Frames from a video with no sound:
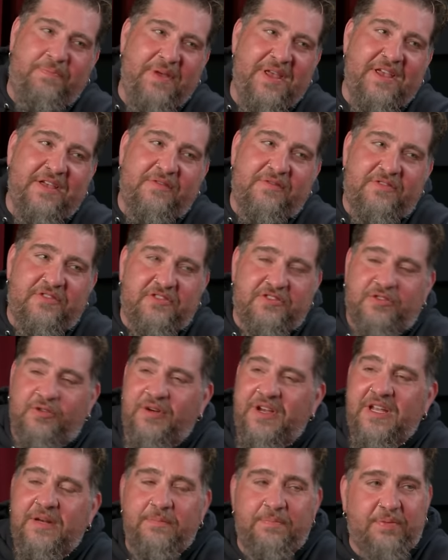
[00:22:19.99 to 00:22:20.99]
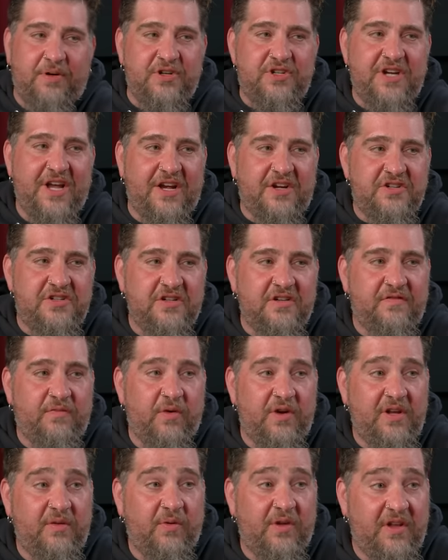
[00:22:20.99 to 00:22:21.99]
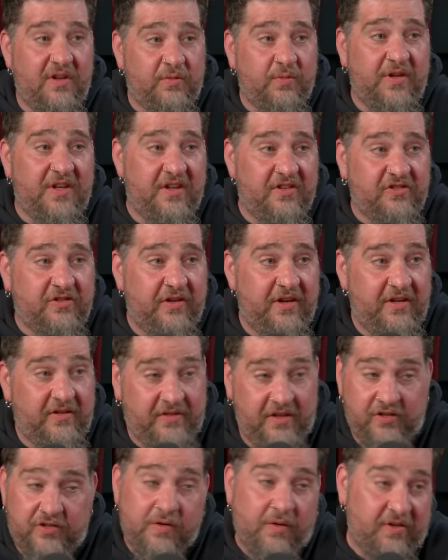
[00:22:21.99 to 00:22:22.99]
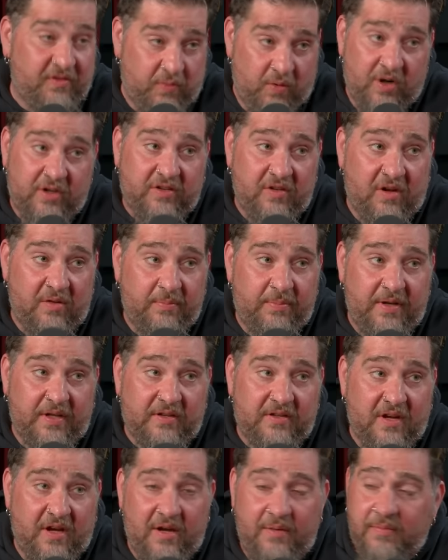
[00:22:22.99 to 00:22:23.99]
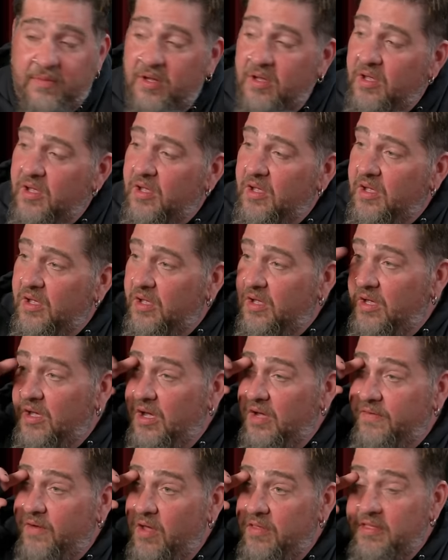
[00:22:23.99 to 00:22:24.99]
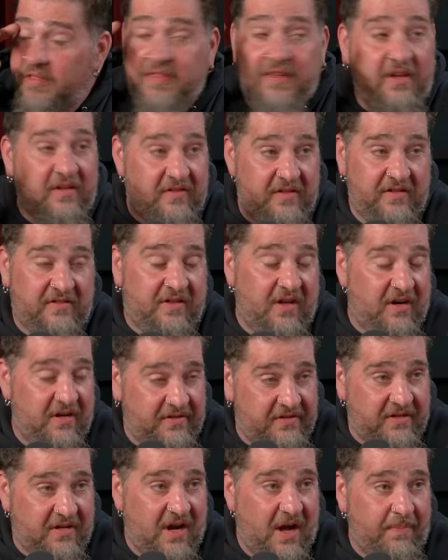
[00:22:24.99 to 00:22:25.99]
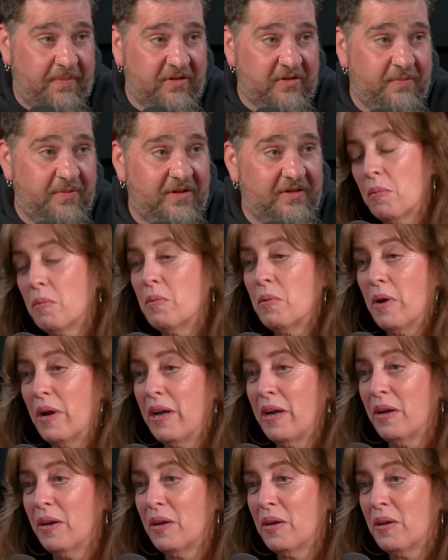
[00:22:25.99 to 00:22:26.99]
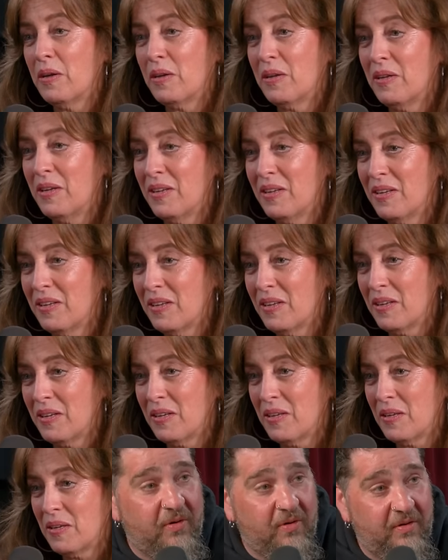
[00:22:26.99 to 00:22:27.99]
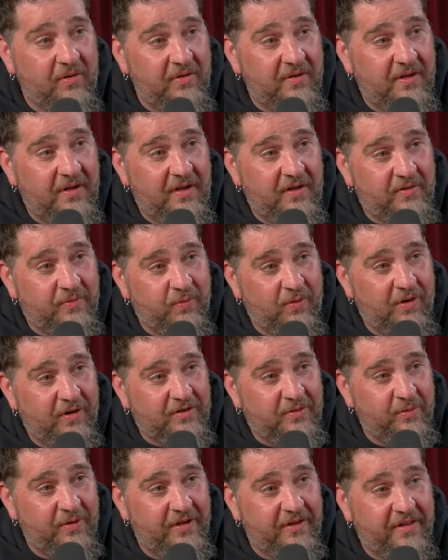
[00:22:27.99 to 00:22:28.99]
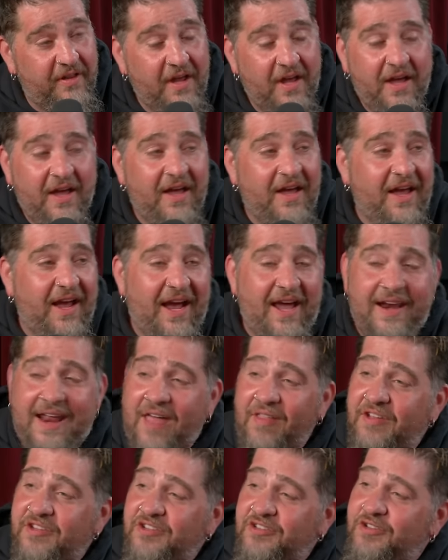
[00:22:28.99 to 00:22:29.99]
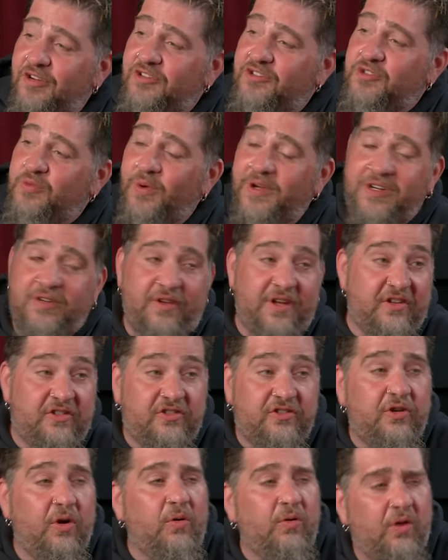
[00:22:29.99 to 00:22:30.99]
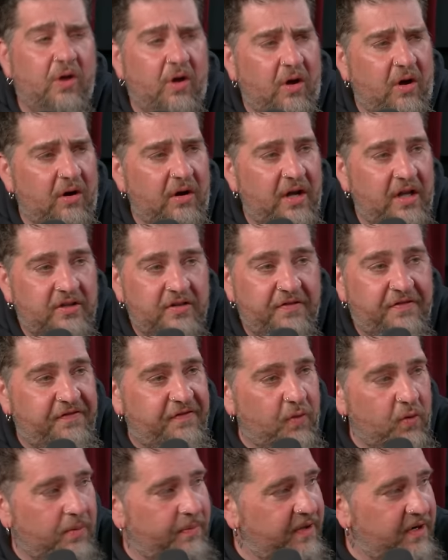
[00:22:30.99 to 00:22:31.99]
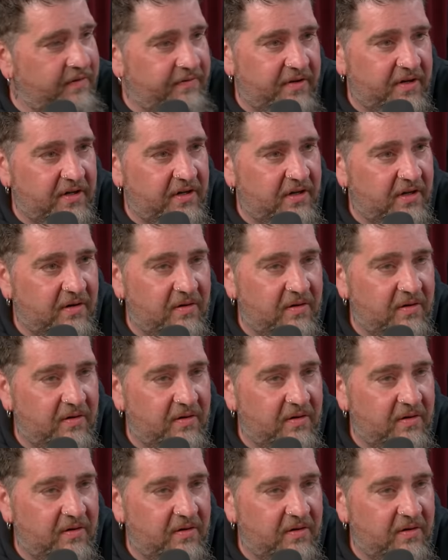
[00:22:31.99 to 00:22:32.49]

big big screen projection of what he want his his intro he's worked on big time. Yeah, yeah. Of all the things he's done, his accomplishments, and right. then also he wants to have a lot of people he's worked with and how that just starts dwindling. It's so long. It's a four minute video.